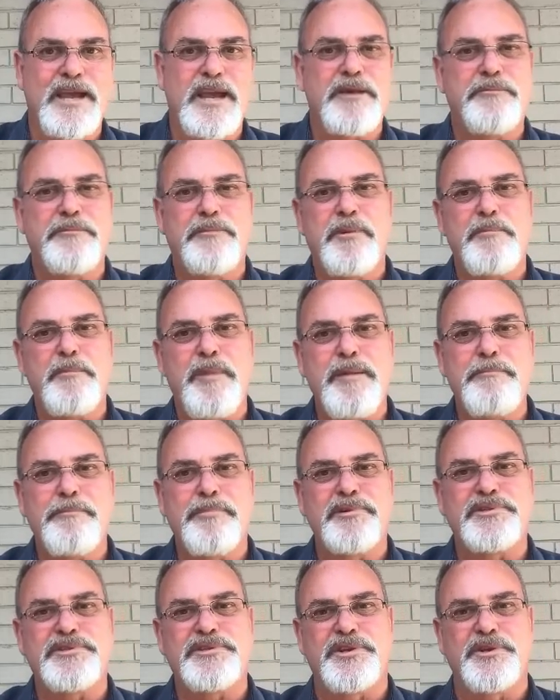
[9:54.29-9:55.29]
And
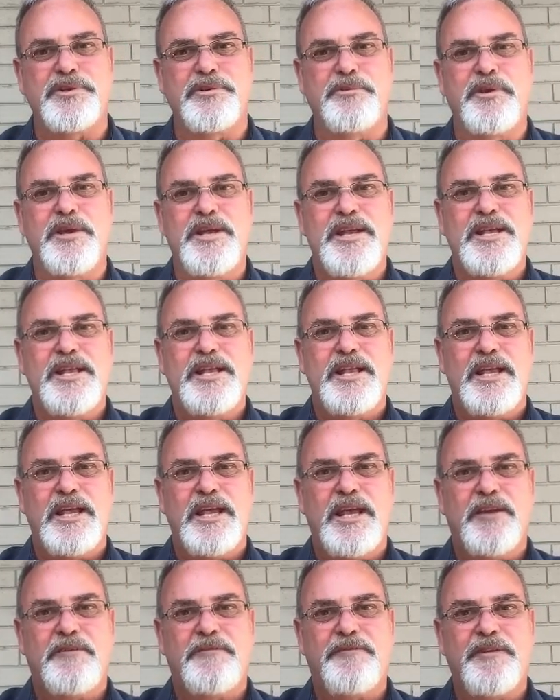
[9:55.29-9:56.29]
remember, too,
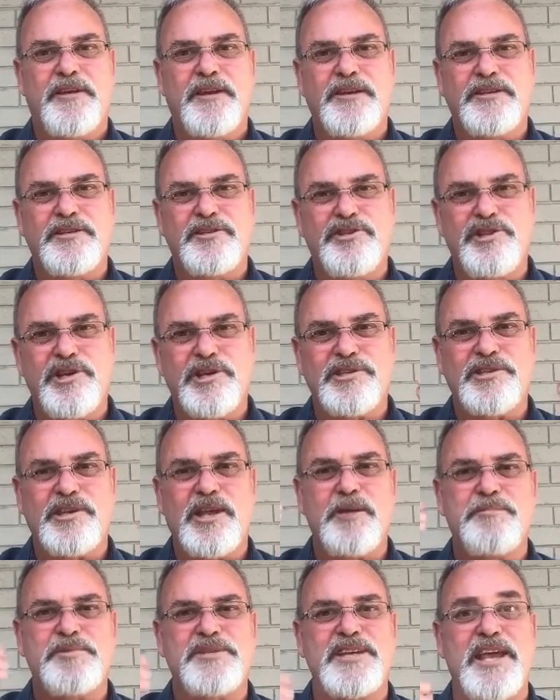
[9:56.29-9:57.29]
If it just
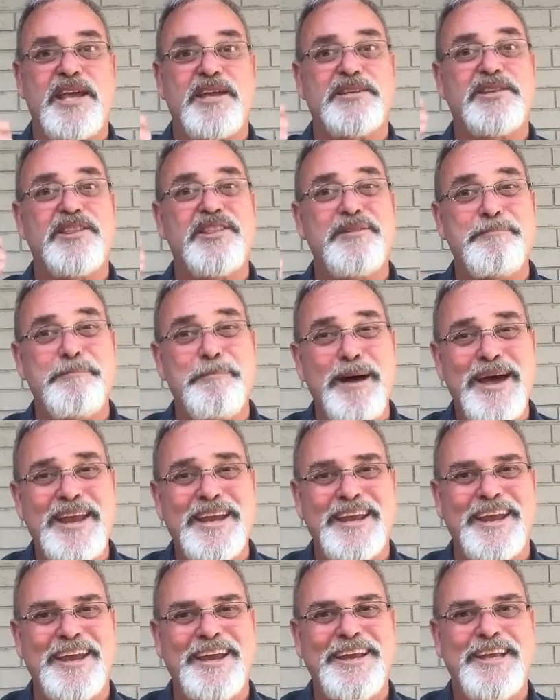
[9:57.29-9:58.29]
comes down to the
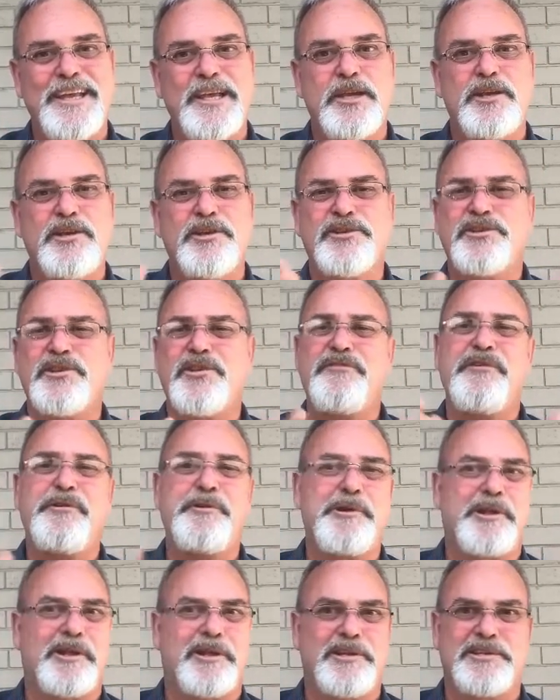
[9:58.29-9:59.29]
money, you're still
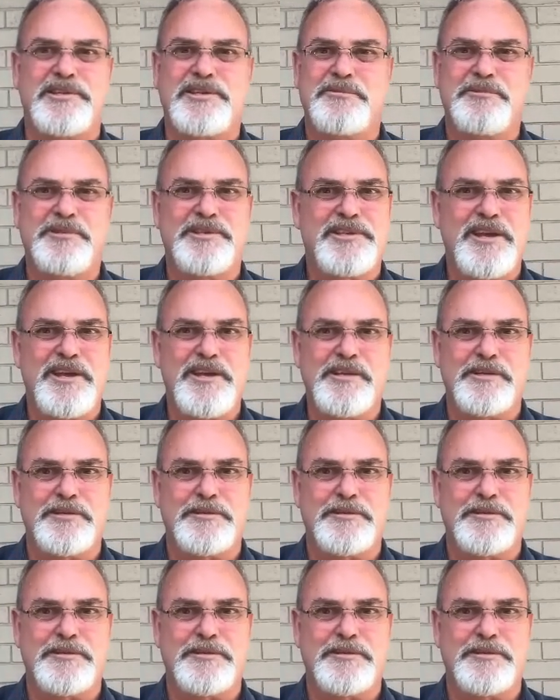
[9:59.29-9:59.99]
very close to a sale.